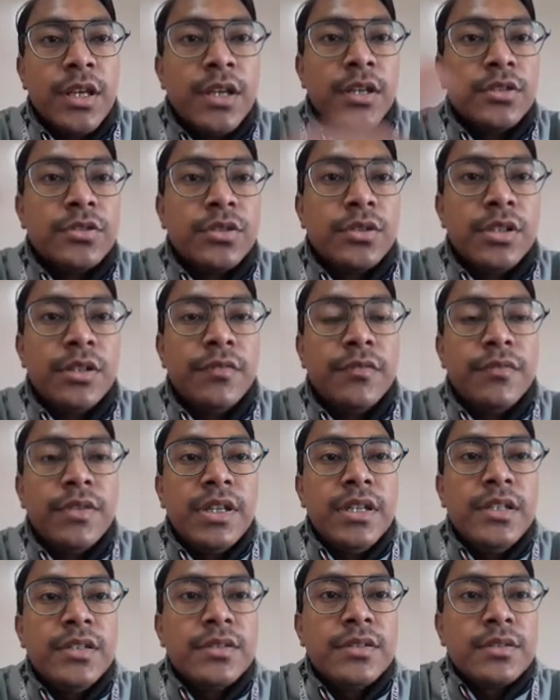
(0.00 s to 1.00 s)
So the
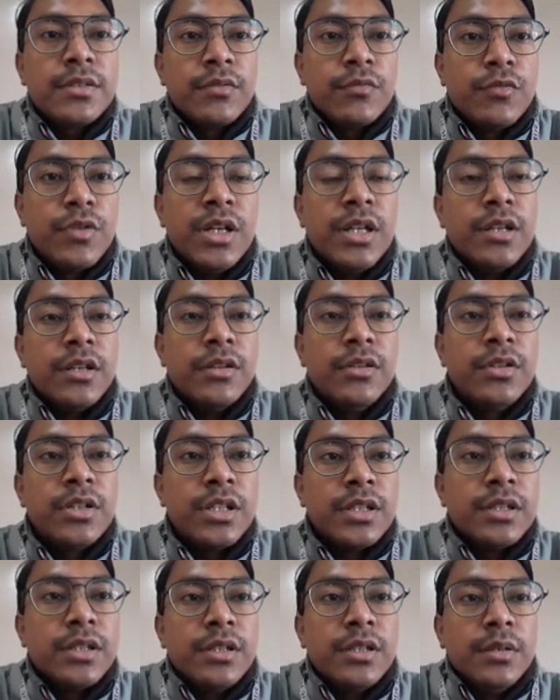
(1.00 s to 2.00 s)
phase 1,
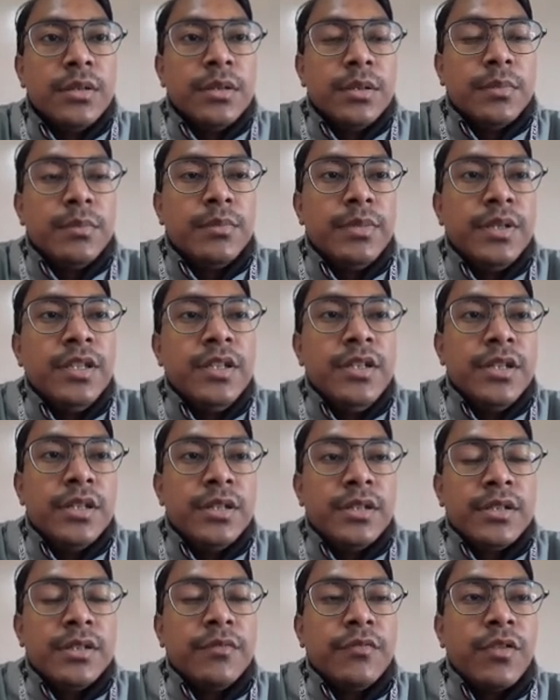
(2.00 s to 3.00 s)
okay, the
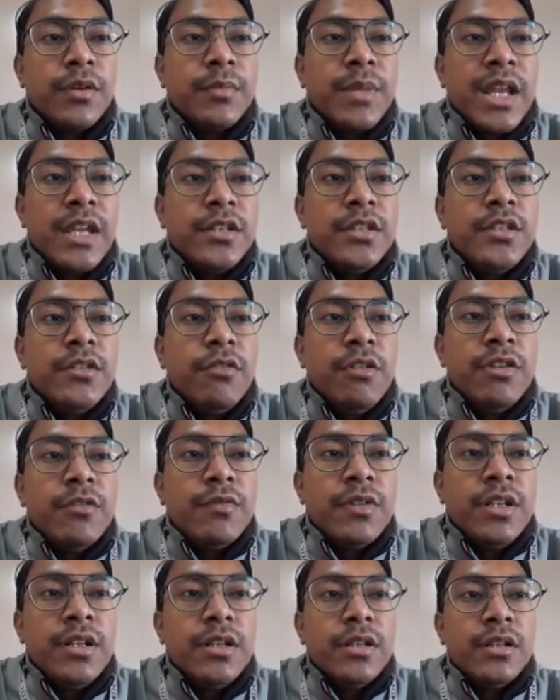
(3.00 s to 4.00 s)
period from
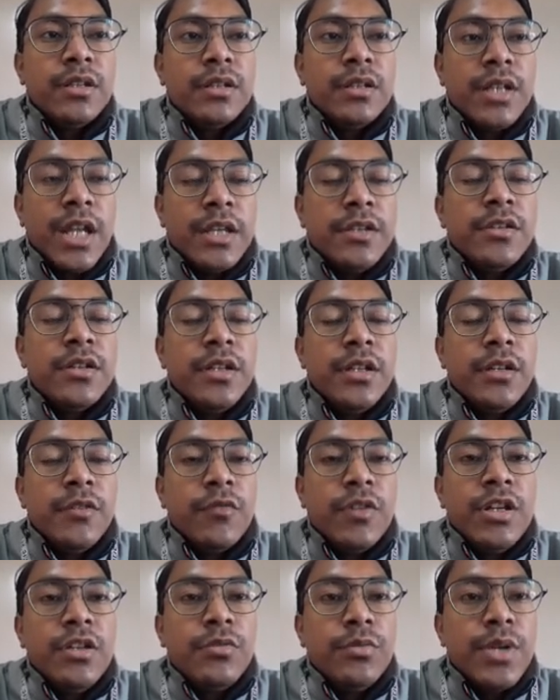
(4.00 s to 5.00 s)
1901 to
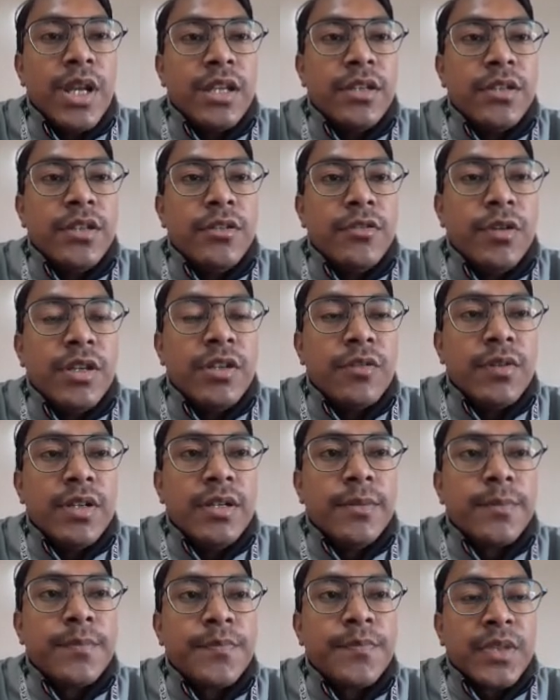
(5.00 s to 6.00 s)

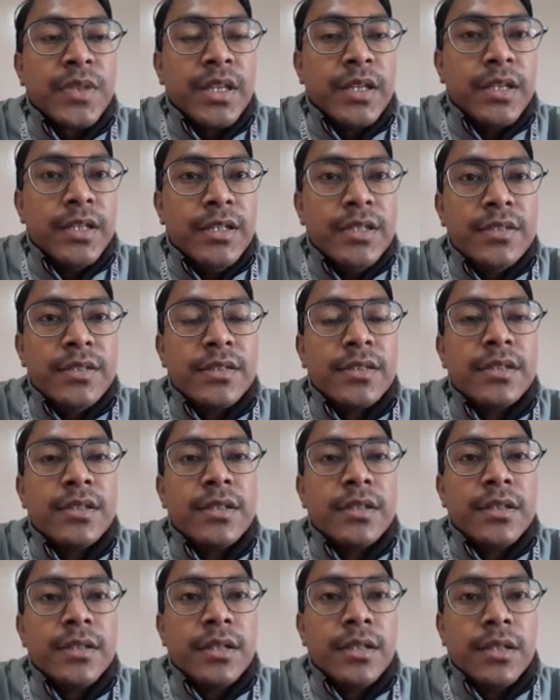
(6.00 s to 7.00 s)
1921 is
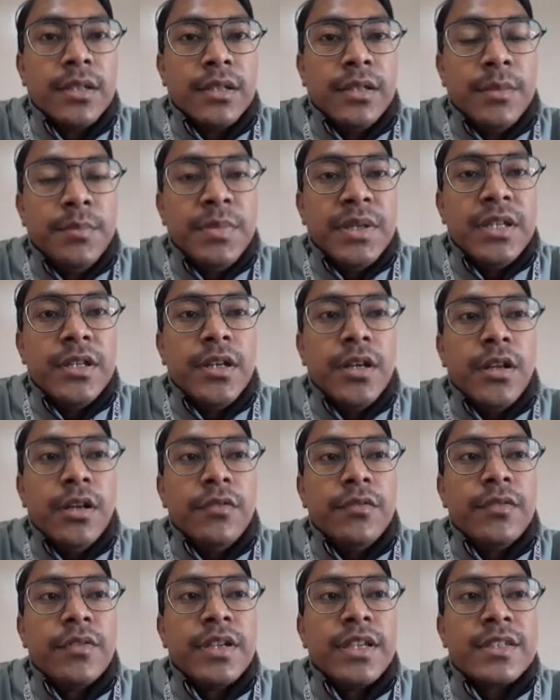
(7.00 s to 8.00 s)
the period
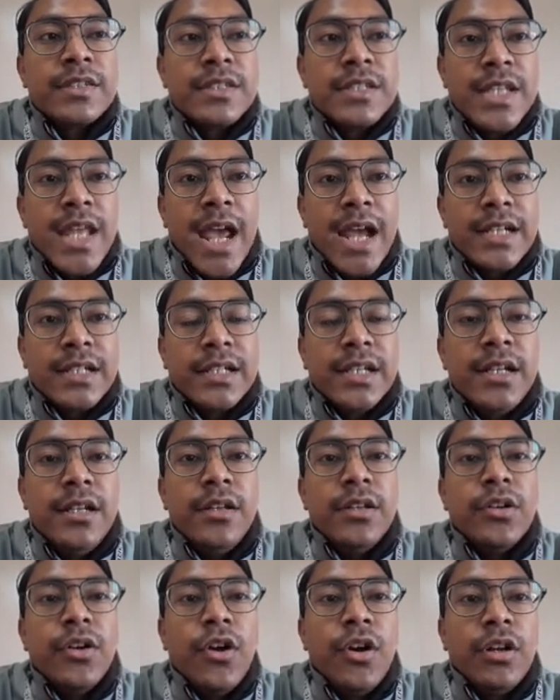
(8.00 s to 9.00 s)
of
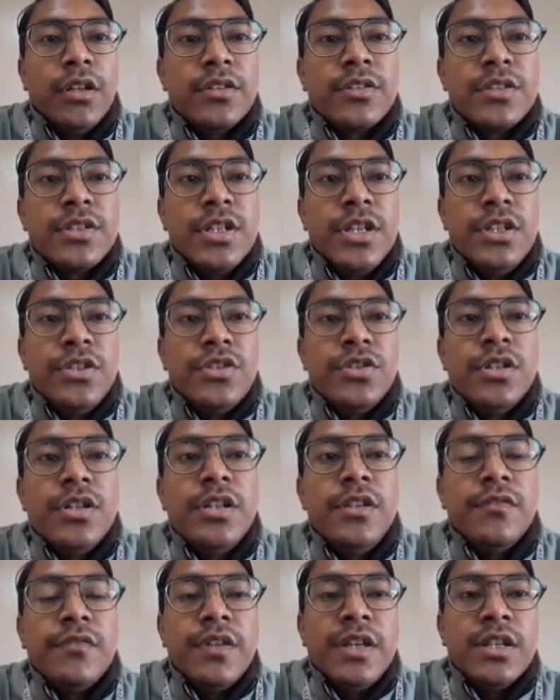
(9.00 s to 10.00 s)
stagnant or
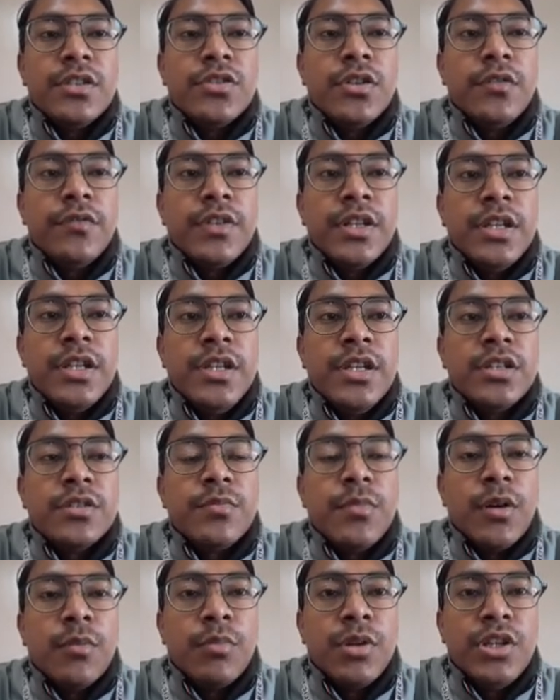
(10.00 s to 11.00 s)
stationary phase of India's
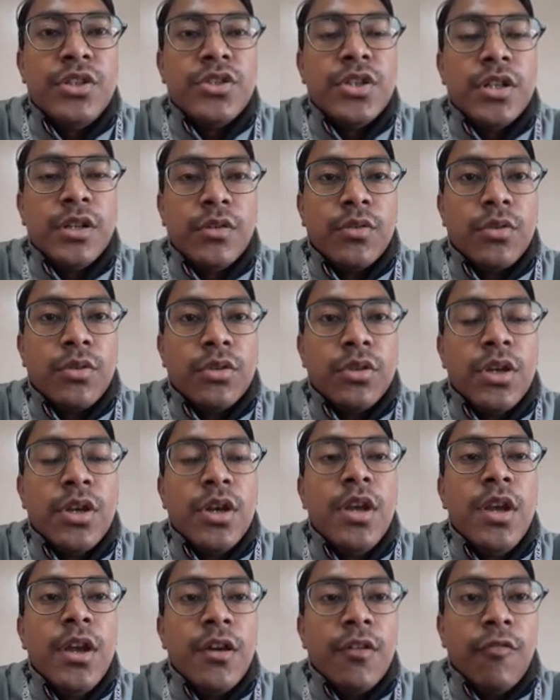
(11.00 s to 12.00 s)
population growth.
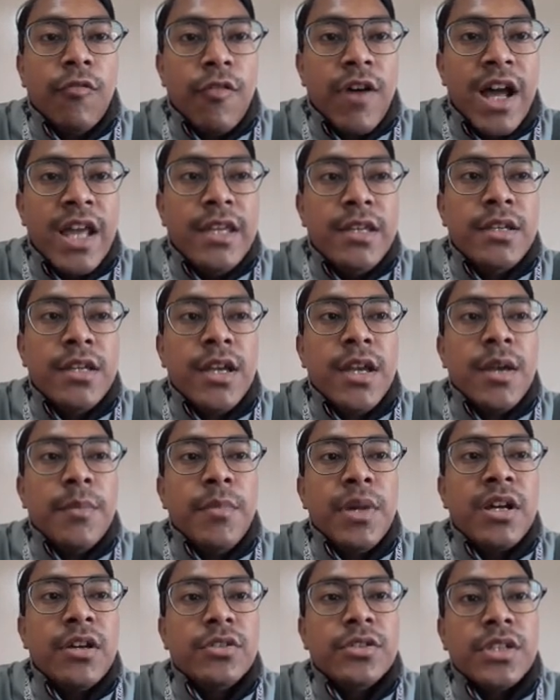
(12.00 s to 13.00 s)
Why?
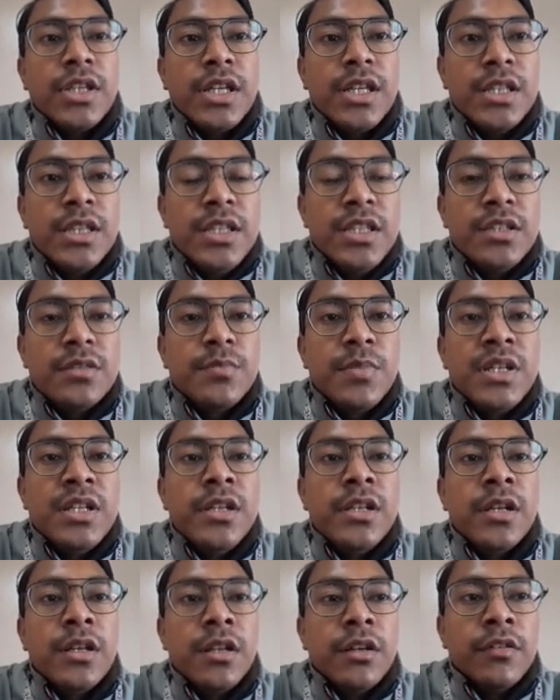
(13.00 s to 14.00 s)
Because in this
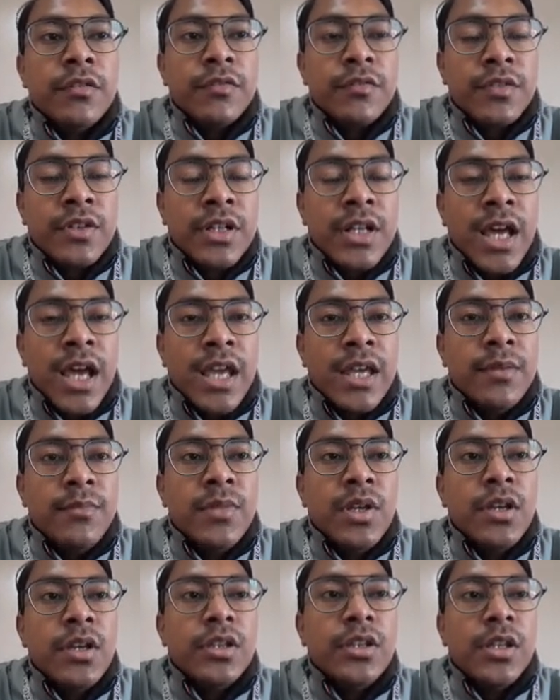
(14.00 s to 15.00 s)
period of time,
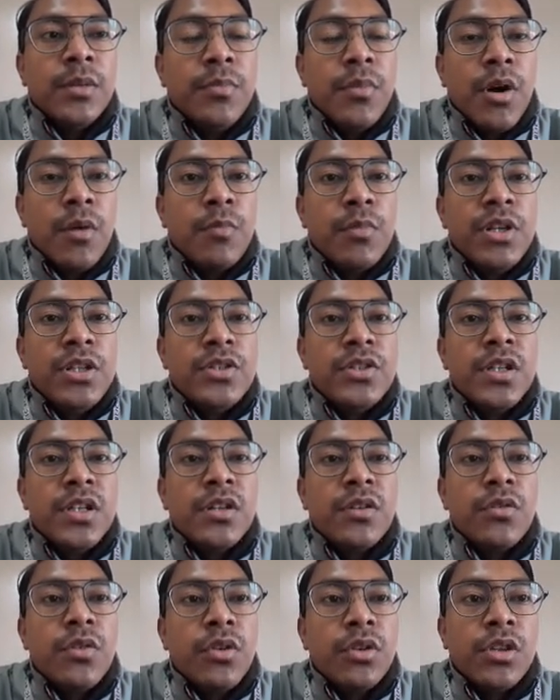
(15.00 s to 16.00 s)
the population
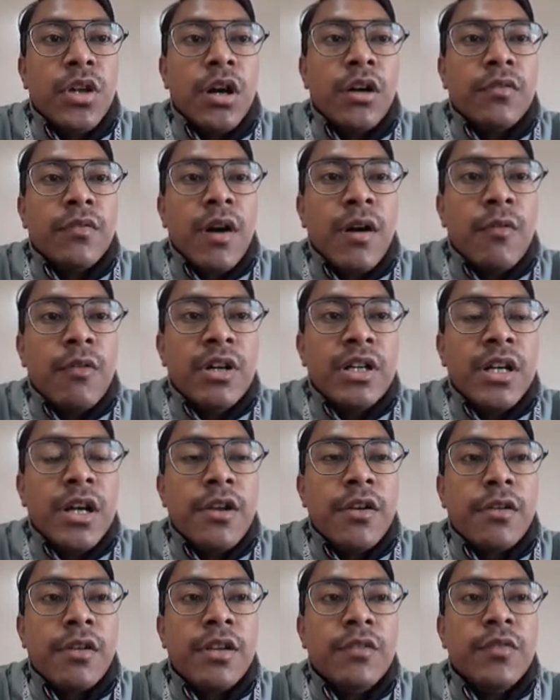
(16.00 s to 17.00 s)
growth of our
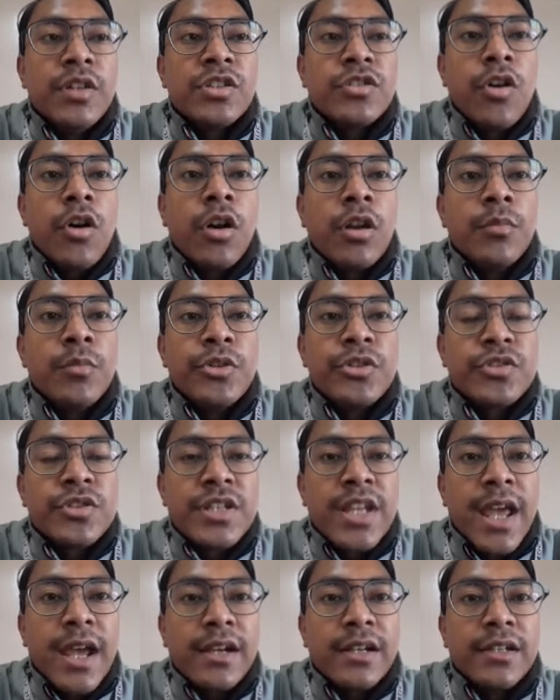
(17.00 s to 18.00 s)
country was almost
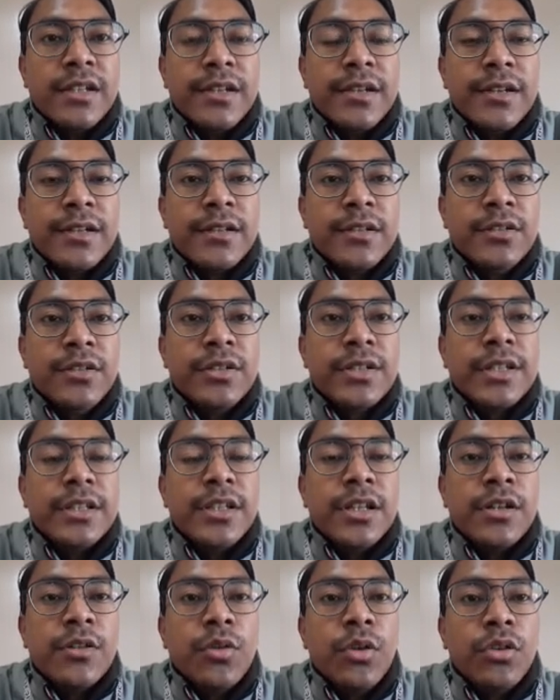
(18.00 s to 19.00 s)
stagnant. Okay,
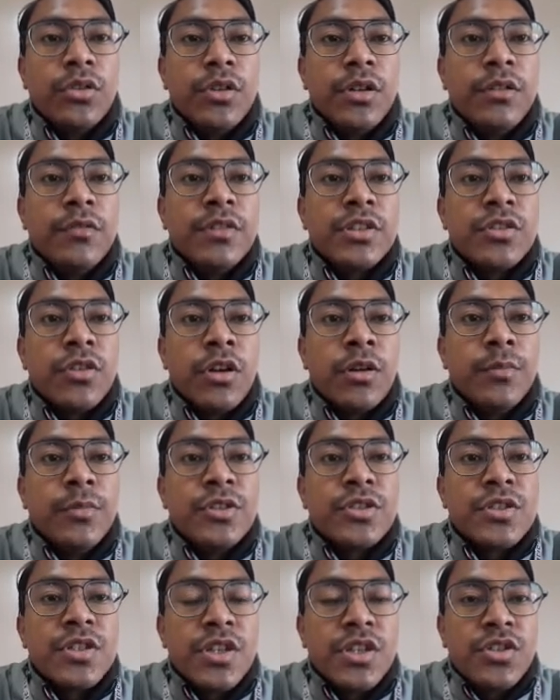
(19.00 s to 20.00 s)
the growth rate was
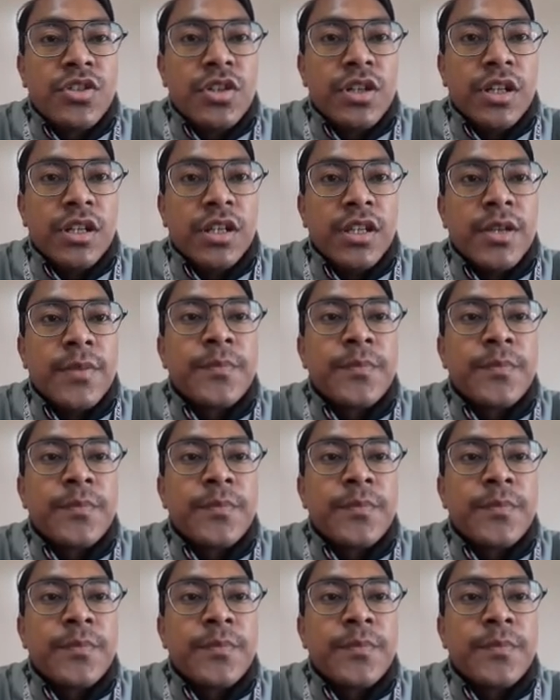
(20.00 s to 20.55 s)
almost stationary.